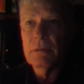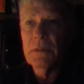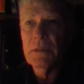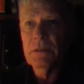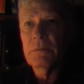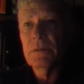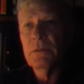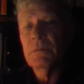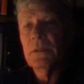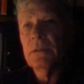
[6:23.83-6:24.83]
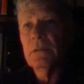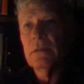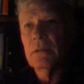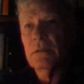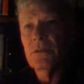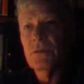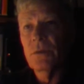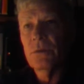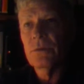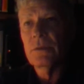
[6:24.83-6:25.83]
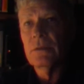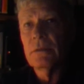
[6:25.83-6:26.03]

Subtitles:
MSM to be sold